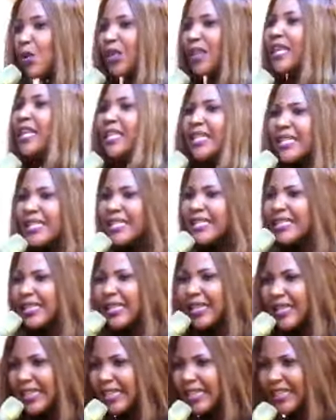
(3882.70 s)
this is
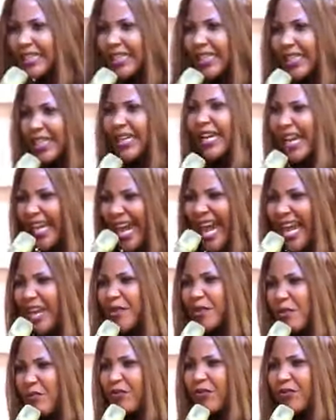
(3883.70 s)
a
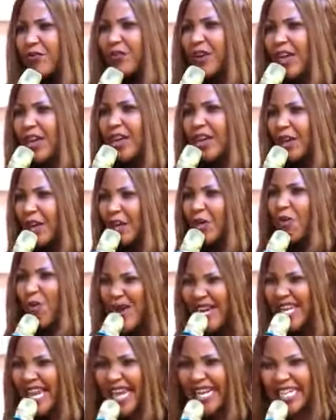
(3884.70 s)
kind of a
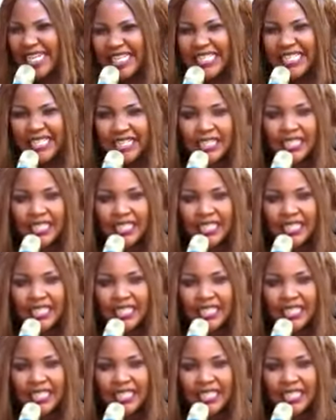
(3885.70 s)
queen I need.